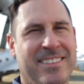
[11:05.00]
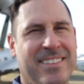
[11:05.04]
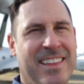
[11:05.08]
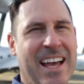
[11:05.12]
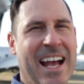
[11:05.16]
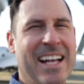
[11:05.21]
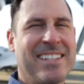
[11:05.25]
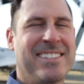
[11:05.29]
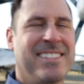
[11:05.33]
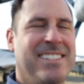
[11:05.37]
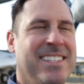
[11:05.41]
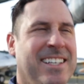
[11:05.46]

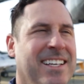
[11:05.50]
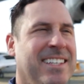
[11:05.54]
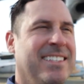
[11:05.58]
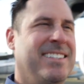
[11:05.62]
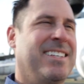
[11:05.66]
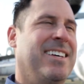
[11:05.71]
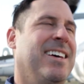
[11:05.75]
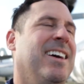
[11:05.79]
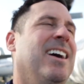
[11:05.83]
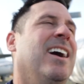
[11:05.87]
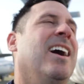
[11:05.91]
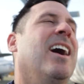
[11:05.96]
That's it.
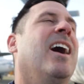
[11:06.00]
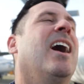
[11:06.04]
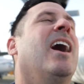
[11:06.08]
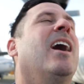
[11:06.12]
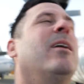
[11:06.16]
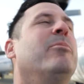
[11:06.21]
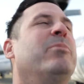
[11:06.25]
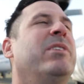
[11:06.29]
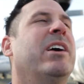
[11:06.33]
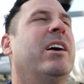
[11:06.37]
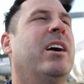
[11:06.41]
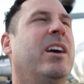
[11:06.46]

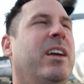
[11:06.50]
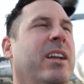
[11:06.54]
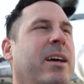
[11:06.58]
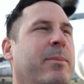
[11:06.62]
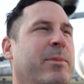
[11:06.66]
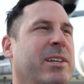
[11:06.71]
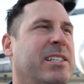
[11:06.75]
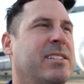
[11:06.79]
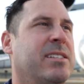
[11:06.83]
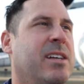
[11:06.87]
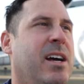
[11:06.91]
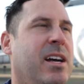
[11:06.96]
I'm done.
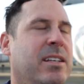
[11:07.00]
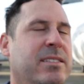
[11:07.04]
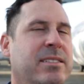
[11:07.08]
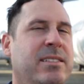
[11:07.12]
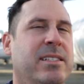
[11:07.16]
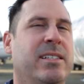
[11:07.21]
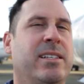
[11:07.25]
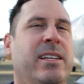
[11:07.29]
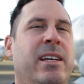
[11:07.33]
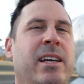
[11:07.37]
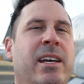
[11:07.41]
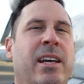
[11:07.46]
I'm
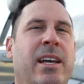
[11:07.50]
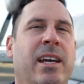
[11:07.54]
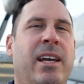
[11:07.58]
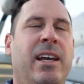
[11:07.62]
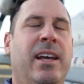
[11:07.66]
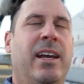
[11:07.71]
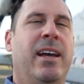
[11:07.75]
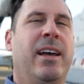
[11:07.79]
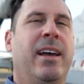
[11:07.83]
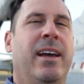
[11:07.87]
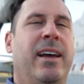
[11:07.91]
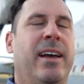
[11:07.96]
exhausted.
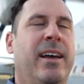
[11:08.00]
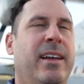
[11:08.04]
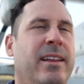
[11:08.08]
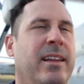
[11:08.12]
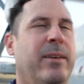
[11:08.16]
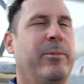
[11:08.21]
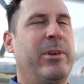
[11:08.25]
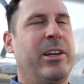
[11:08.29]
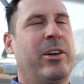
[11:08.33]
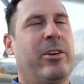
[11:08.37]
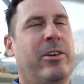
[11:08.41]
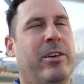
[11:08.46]

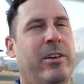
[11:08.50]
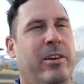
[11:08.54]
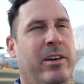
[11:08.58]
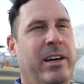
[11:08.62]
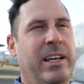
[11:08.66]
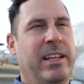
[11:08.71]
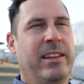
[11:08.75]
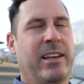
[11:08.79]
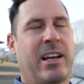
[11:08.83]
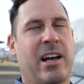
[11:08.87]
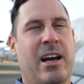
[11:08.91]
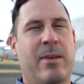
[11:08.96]
Let me know
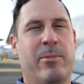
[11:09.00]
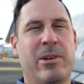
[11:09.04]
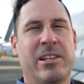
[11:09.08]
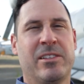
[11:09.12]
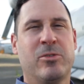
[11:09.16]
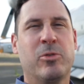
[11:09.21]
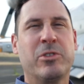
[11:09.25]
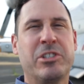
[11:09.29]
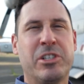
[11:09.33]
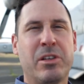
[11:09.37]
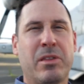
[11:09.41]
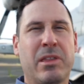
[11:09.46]
in the
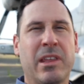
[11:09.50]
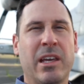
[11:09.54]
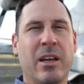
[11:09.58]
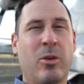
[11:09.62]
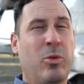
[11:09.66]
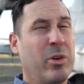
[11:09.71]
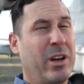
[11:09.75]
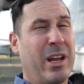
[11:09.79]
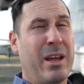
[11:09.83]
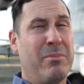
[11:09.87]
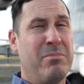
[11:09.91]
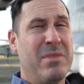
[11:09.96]
comments what you
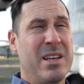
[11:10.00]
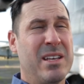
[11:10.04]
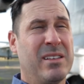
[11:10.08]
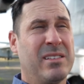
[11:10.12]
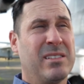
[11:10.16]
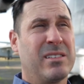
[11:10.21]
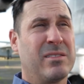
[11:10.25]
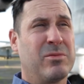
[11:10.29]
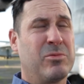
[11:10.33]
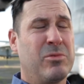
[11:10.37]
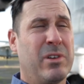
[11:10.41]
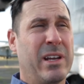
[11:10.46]
think, what I
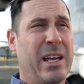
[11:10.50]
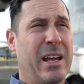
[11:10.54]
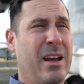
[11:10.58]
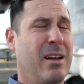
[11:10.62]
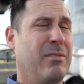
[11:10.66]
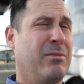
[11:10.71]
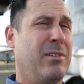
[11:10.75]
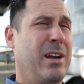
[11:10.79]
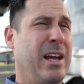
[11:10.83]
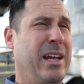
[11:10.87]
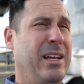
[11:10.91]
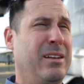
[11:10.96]
missed, what I
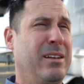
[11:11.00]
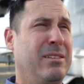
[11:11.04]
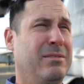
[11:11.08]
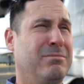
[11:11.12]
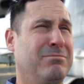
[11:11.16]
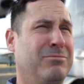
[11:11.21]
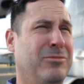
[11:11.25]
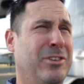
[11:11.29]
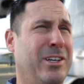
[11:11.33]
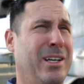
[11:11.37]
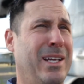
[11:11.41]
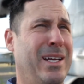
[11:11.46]
got right,
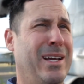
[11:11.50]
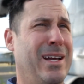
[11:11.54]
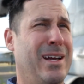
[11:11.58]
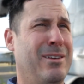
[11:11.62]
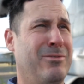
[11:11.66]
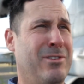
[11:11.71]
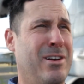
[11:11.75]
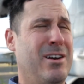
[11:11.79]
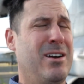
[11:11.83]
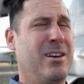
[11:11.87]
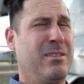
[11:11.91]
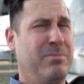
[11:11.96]
what I got
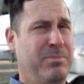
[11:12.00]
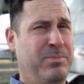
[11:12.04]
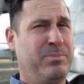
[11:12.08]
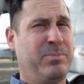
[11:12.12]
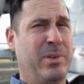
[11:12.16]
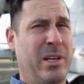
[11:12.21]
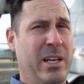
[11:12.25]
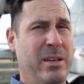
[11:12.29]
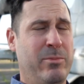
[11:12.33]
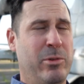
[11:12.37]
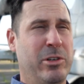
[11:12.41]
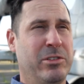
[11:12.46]
wrong,
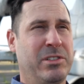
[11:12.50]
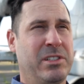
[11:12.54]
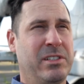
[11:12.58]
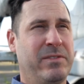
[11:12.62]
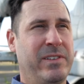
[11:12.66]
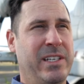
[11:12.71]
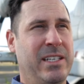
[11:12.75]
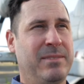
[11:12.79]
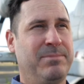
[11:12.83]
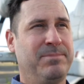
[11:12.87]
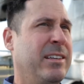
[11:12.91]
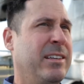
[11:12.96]
probably most of
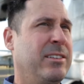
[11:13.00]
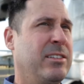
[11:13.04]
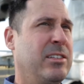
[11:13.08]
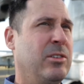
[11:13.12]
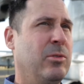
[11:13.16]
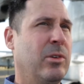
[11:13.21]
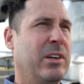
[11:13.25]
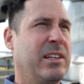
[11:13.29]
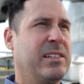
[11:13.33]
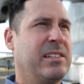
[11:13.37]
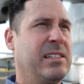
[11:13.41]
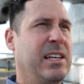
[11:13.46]
it. do
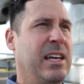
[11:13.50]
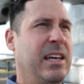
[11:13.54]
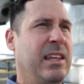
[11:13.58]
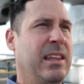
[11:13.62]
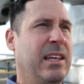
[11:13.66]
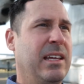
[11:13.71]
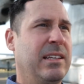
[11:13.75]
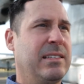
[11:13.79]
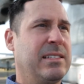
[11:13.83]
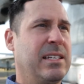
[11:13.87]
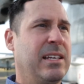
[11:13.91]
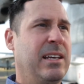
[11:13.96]
want to say
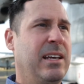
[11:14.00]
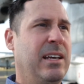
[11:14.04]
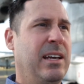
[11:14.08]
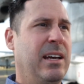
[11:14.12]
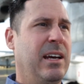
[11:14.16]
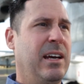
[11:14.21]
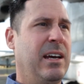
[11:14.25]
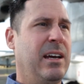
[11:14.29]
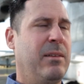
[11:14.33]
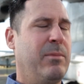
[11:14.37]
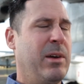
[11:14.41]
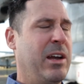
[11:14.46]

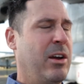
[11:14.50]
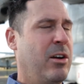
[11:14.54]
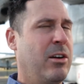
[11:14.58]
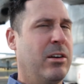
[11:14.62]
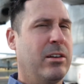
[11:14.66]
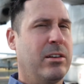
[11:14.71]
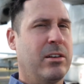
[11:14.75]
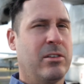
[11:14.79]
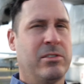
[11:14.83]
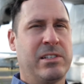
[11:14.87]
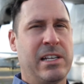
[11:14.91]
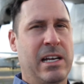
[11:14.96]
that my
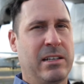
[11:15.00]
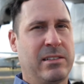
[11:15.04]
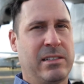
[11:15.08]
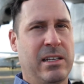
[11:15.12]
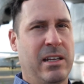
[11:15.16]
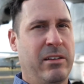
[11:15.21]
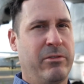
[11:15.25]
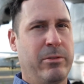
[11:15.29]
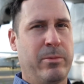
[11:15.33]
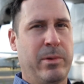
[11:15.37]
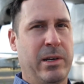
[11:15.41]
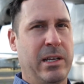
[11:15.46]
heart goes out to
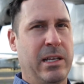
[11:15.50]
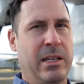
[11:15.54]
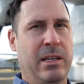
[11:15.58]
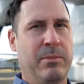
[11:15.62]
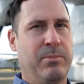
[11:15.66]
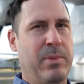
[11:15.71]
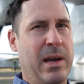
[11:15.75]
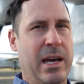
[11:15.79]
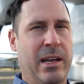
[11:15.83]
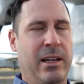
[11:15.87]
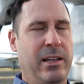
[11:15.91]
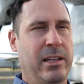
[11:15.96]
everybody
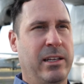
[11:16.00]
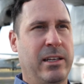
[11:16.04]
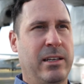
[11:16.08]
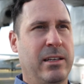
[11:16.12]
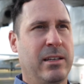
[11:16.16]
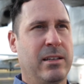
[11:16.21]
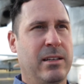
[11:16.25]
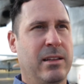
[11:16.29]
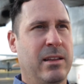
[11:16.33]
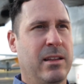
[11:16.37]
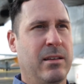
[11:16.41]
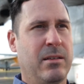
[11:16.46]

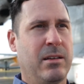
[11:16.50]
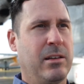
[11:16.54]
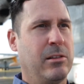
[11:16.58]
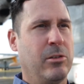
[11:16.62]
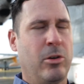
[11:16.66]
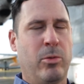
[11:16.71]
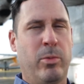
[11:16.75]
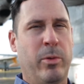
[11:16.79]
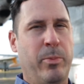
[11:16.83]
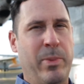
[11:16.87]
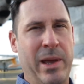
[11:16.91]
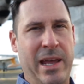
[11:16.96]
battling the
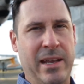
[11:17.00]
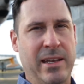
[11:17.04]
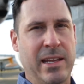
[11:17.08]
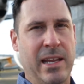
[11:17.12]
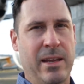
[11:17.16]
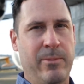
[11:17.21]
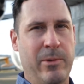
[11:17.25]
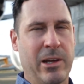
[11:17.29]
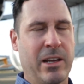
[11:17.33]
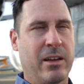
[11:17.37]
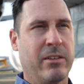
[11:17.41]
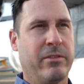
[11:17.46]
global
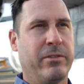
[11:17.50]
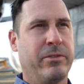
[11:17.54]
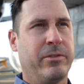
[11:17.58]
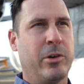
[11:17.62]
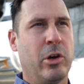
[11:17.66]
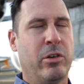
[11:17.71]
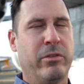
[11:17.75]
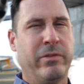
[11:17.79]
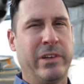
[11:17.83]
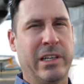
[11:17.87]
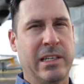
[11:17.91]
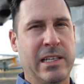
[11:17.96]
pandemic of
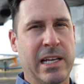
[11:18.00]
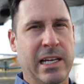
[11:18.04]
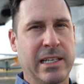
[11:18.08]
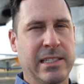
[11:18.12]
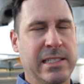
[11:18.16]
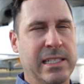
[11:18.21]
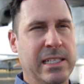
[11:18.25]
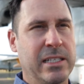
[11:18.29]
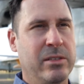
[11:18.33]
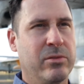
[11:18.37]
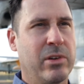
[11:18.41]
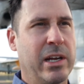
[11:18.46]

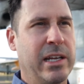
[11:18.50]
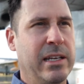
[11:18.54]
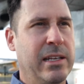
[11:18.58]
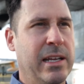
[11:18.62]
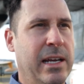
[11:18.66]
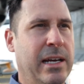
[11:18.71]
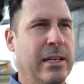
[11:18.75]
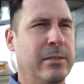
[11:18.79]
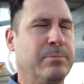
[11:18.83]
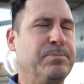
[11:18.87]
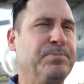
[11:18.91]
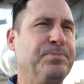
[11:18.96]
COVID-19 right
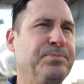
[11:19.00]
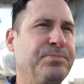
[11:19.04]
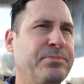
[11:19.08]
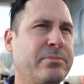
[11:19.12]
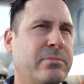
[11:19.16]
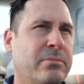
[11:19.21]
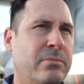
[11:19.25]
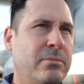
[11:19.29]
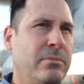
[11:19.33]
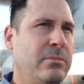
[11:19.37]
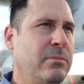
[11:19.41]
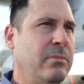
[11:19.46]
now.
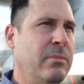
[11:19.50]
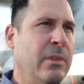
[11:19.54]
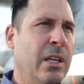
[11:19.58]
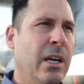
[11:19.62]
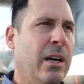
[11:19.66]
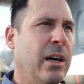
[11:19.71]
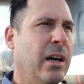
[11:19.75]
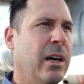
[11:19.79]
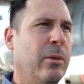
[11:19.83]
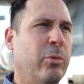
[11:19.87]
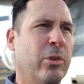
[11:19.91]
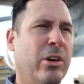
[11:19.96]

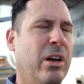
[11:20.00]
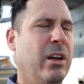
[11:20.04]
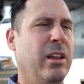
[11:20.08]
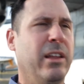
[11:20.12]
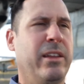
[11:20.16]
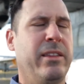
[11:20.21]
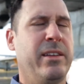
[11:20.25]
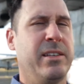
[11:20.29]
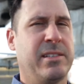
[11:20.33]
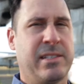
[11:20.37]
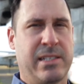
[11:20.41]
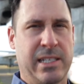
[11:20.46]
We're all
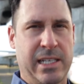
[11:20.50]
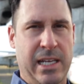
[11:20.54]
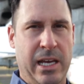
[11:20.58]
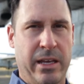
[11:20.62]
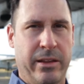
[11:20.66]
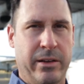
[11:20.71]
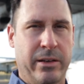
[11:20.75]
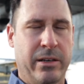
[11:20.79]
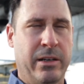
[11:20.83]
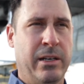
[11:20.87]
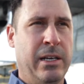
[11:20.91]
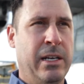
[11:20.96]
in this together.